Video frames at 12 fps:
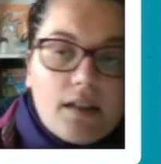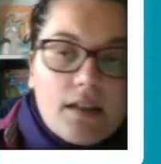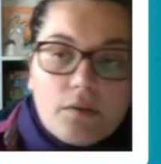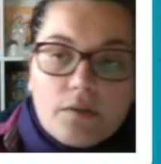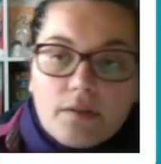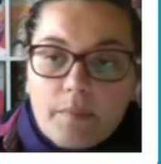
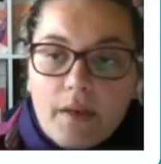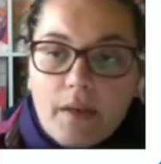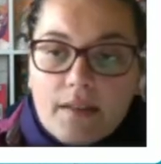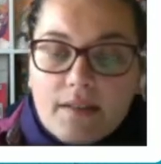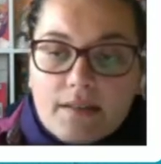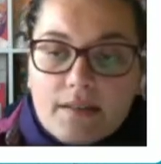a good
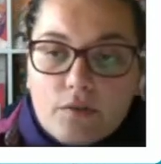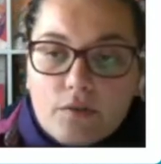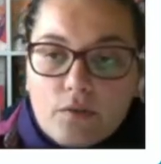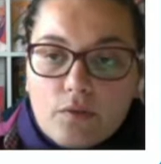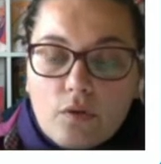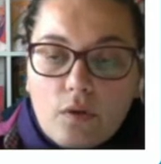practice
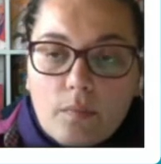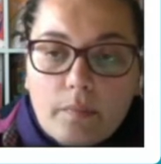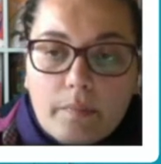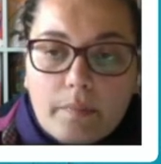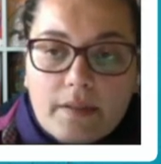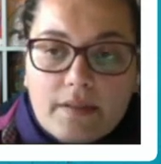to draw
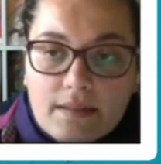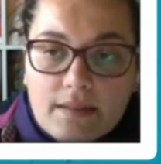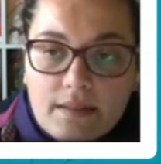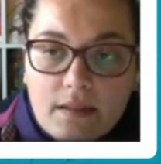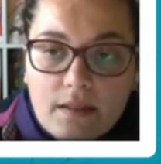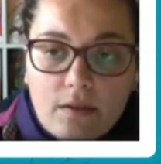better
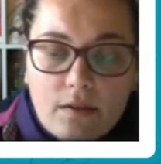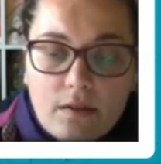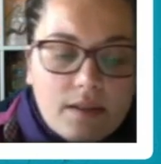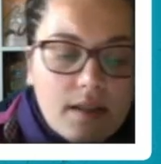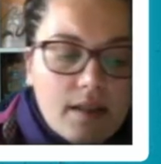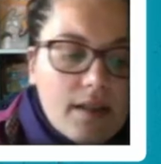
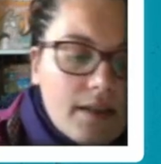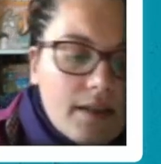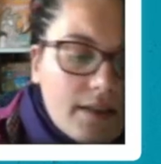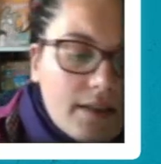circles is